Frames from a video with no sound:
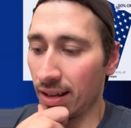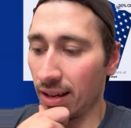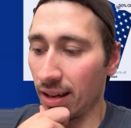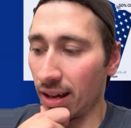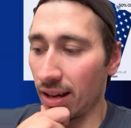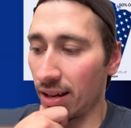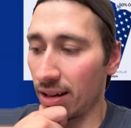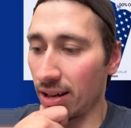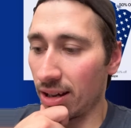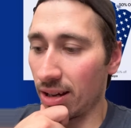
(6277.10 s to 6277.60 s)

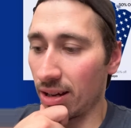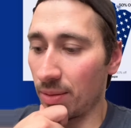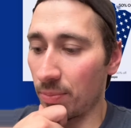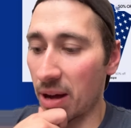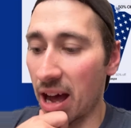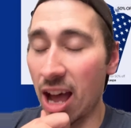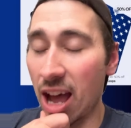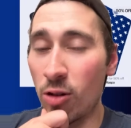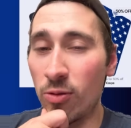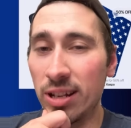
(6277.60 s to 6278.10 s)

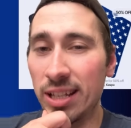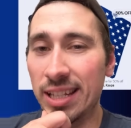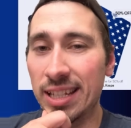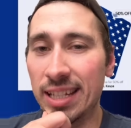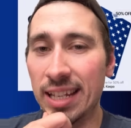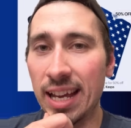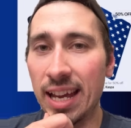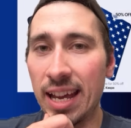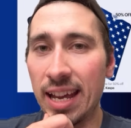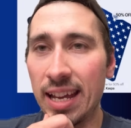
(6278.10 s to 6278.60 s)
I would
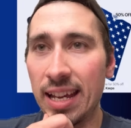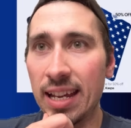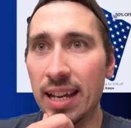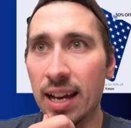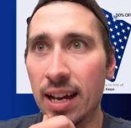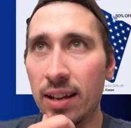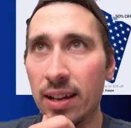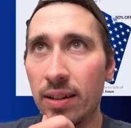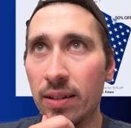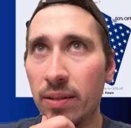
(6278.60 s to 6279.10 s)
say
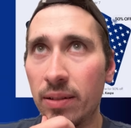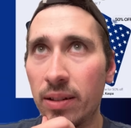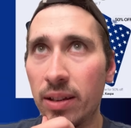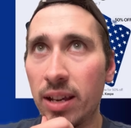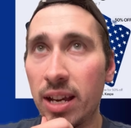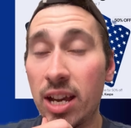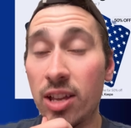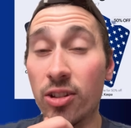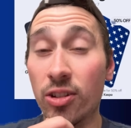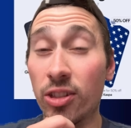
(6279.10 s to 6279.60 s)

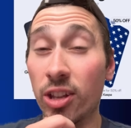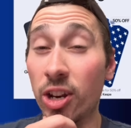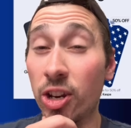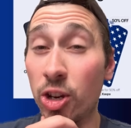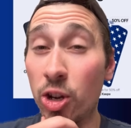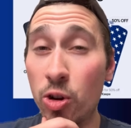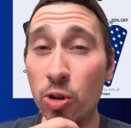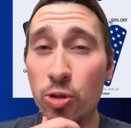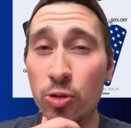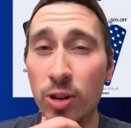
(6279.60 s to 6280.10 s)
either the
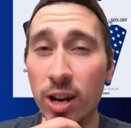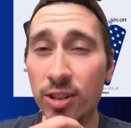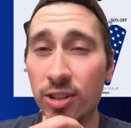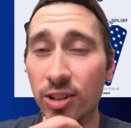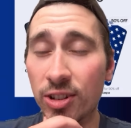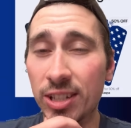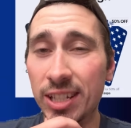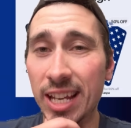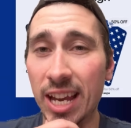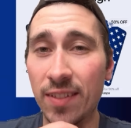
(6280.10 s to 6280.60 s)
new
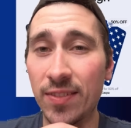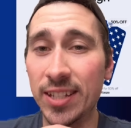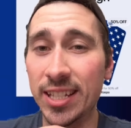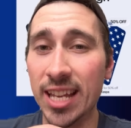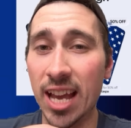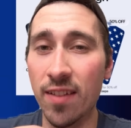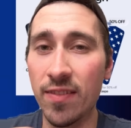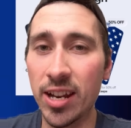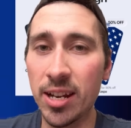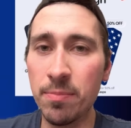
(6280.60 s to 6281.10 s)
Trezor Safe
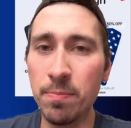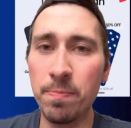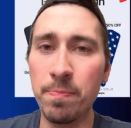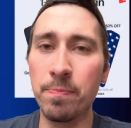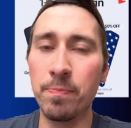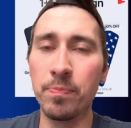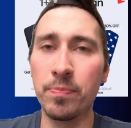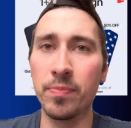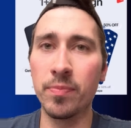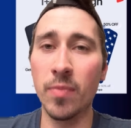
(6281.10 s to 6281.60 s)
7.
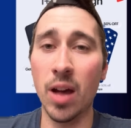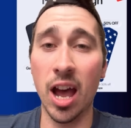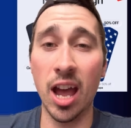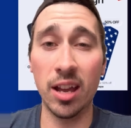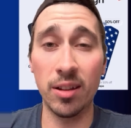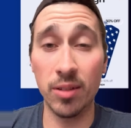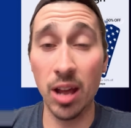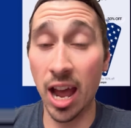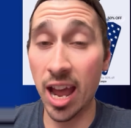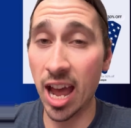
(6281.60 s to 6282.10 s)

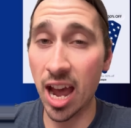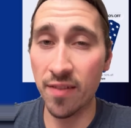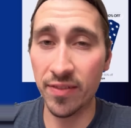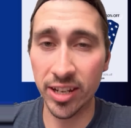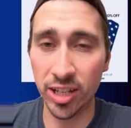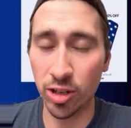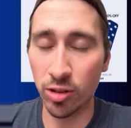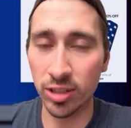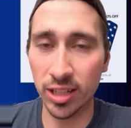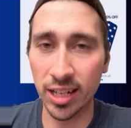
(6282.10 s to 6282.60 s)
I
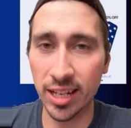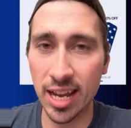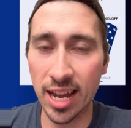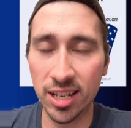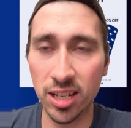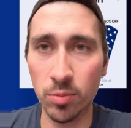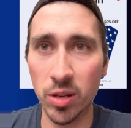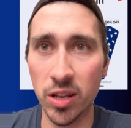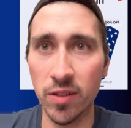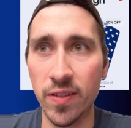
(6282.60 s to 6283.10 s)
haven't used it yet,
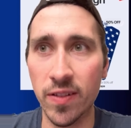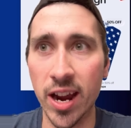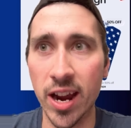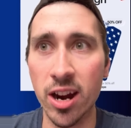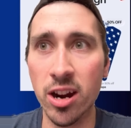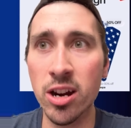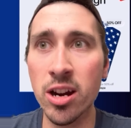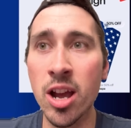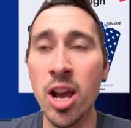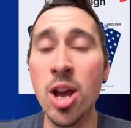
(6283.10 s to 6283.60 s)
to be
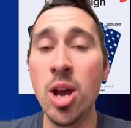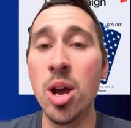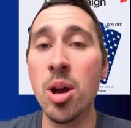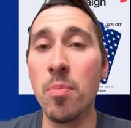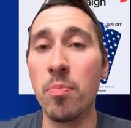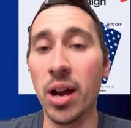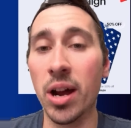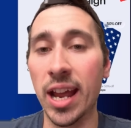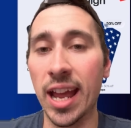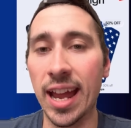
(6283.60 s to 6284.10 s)
fair,
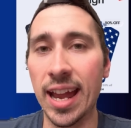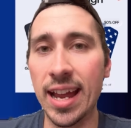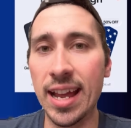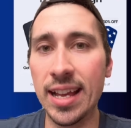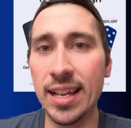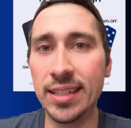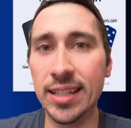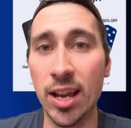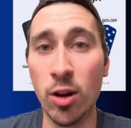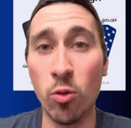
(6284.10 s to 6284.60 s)
but
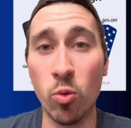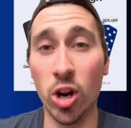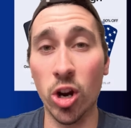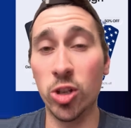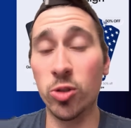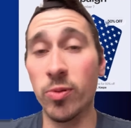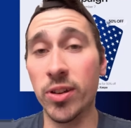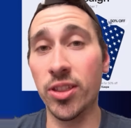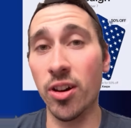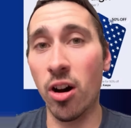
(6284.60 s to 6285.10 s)
it
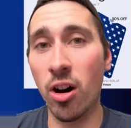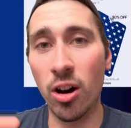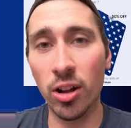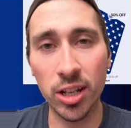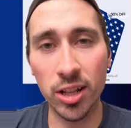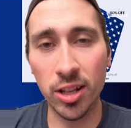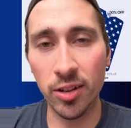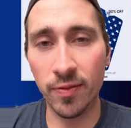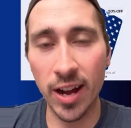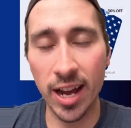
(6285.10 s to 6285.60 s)
works with all
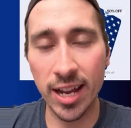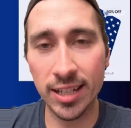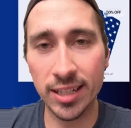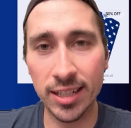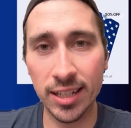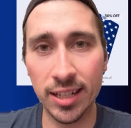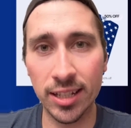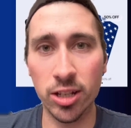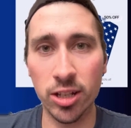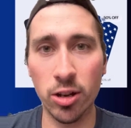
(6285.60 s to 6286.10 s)
the
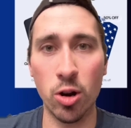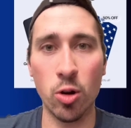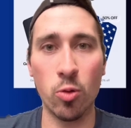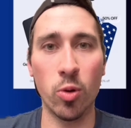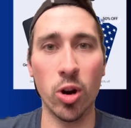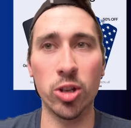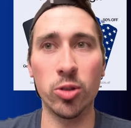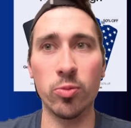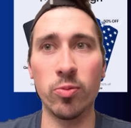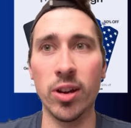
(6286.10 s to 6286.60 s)
devices. So it
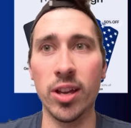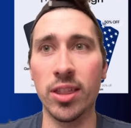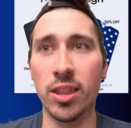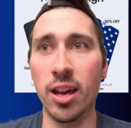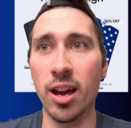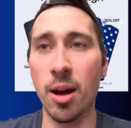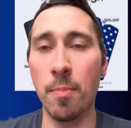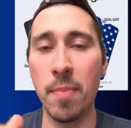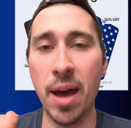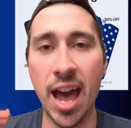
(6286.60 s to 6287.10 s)
works with
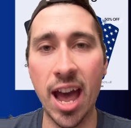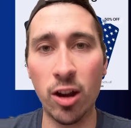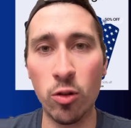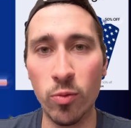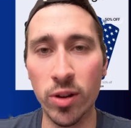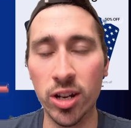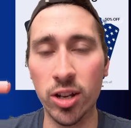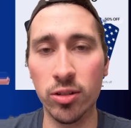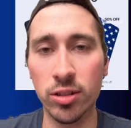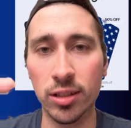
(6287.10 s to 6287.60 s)
Mac,
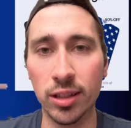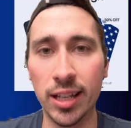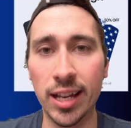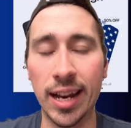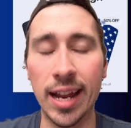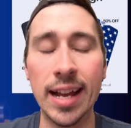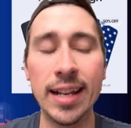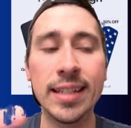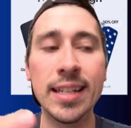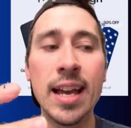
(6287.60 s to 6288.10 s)
Windows,
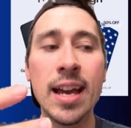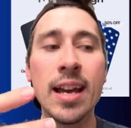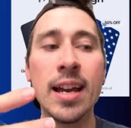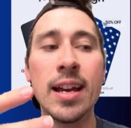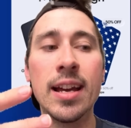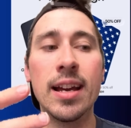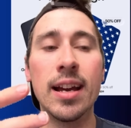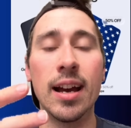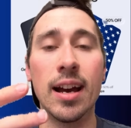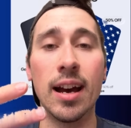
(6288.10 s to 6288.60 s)
Linux,
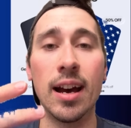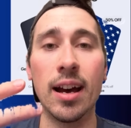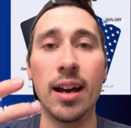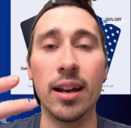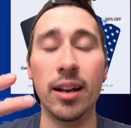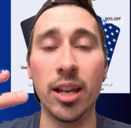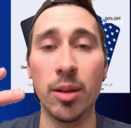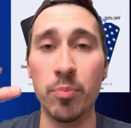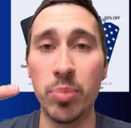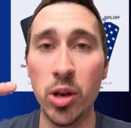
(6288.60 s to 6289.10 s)

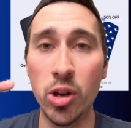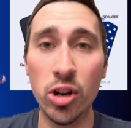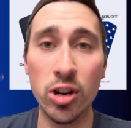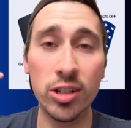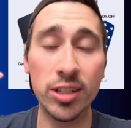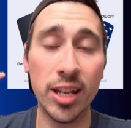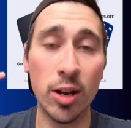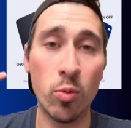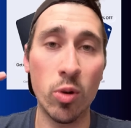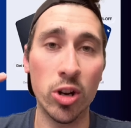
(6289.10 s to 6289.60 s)

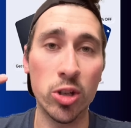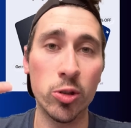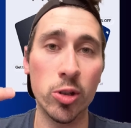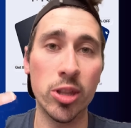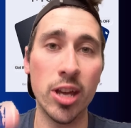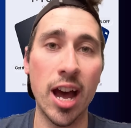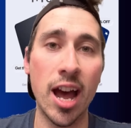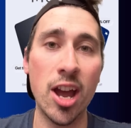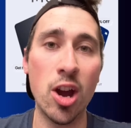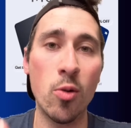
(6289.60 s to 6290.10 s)
computers. It works with
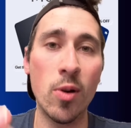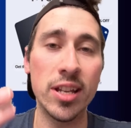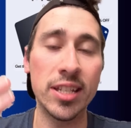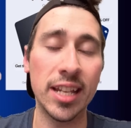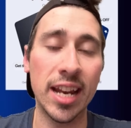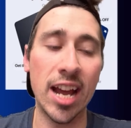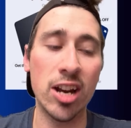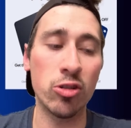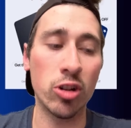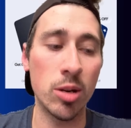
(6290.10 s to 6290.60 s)
iOS
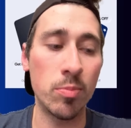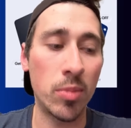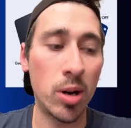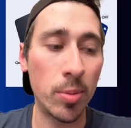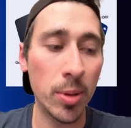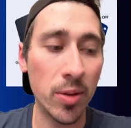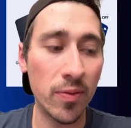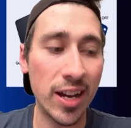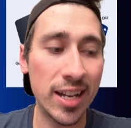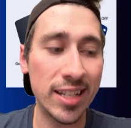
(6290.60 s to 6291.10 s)
and Android
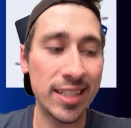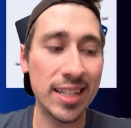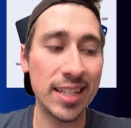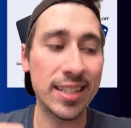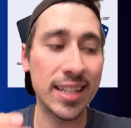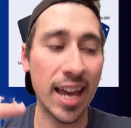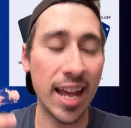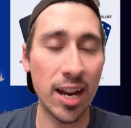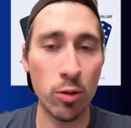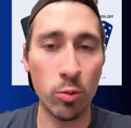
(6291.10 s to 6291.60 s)
mobile
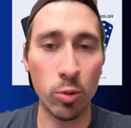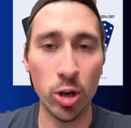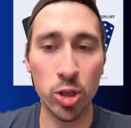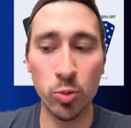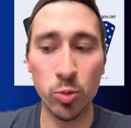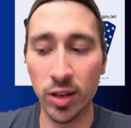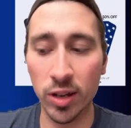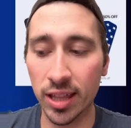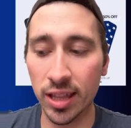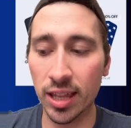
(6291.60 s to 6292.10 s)
devices, and it
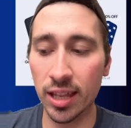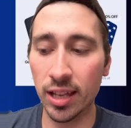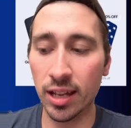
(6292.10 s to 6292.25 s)
works with